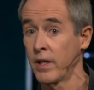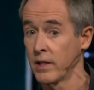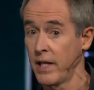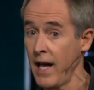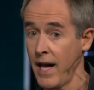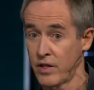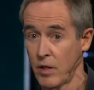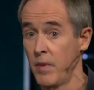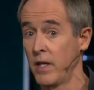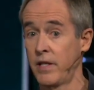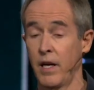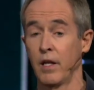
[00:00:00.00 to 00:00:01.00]
because he had some
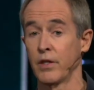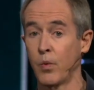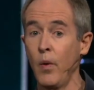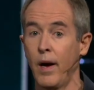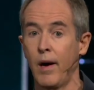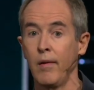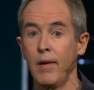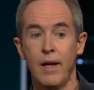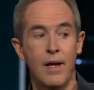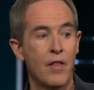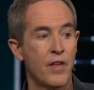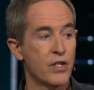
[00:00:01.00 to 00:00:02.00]
intel as well,
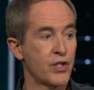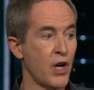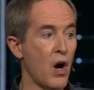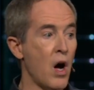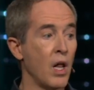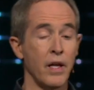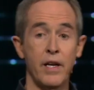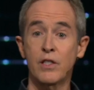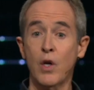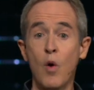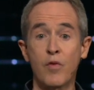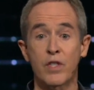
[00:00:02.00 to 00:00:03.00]
that Saul and
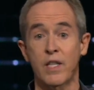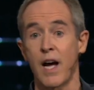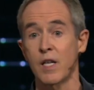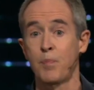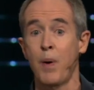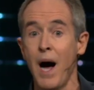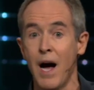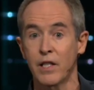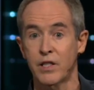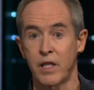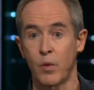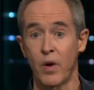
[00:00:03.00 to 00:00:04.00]
his oversized
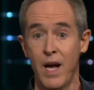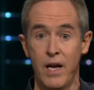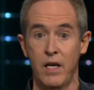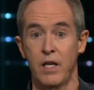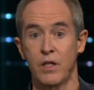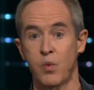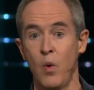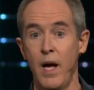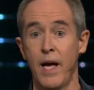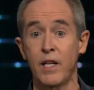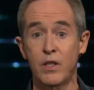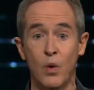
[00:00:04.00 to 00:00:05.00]
posse were headed his
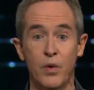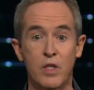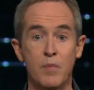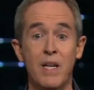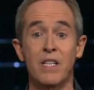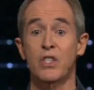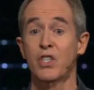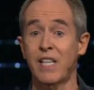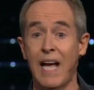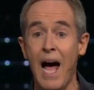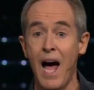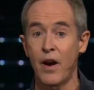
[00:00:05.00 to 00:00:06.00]
way, he told his men to
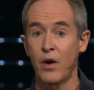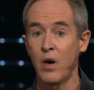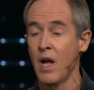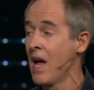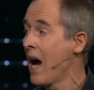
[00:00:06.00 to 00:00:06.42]
scatter,